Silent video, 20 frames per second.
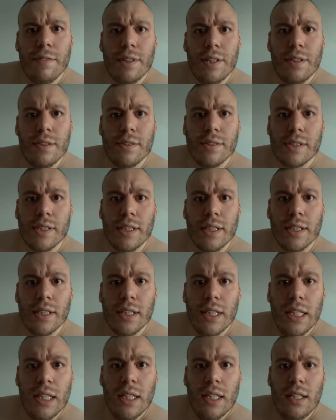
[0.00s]
It's like
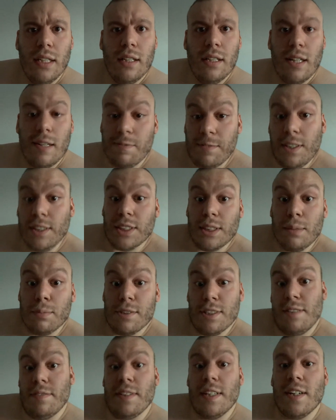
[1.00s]
I fucked up
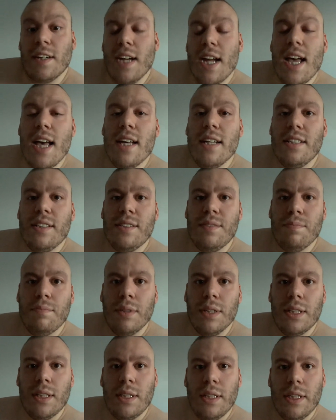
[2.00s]
to the very end,
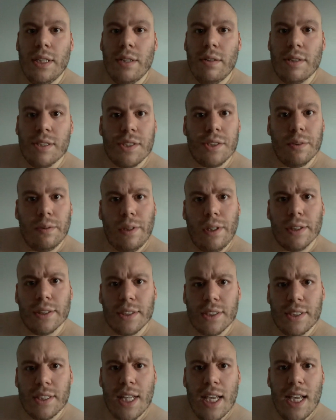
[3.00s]
but I still walked
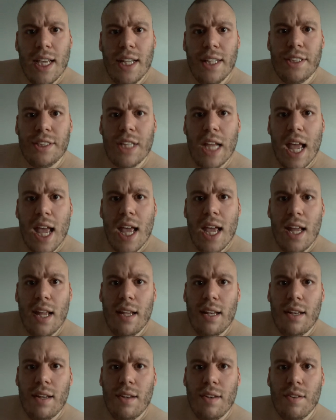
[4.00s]
the stage.
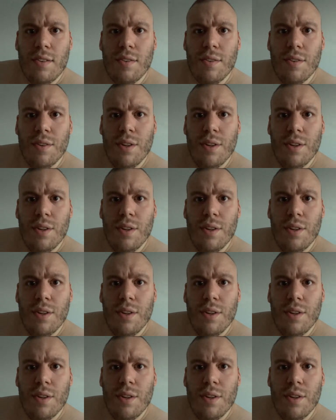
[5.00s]
And